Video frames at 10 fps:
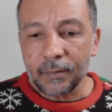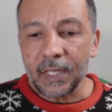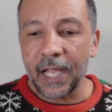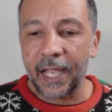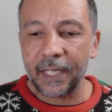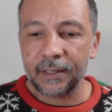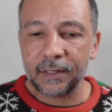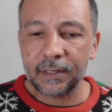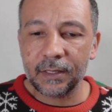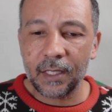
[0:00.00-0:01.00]
And
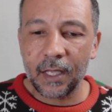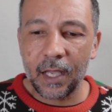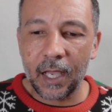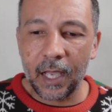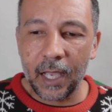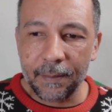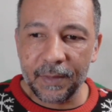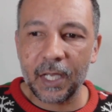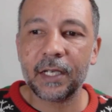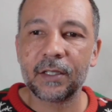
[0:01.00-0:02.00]
I'm
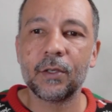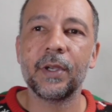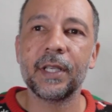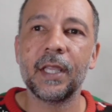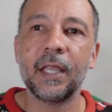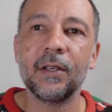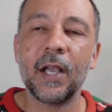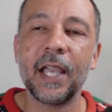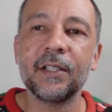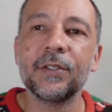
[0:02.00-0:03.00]
not going,
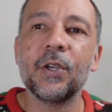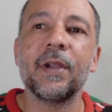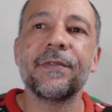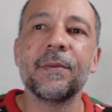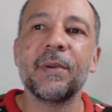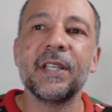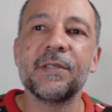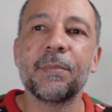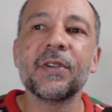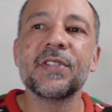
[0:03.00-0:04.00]
I don't know everybody's
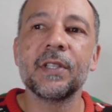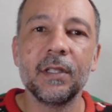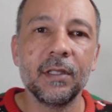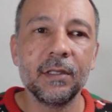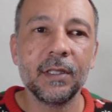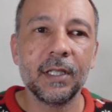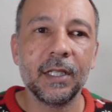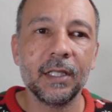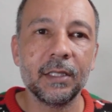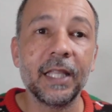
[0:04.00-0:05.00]
personal
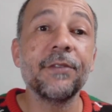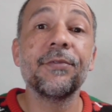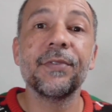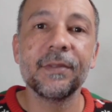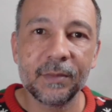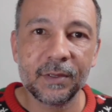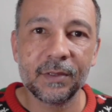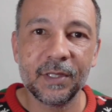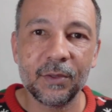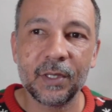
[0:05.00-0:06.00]
life,
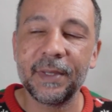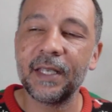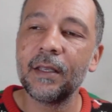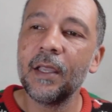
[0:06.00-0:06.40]
you know what I mean?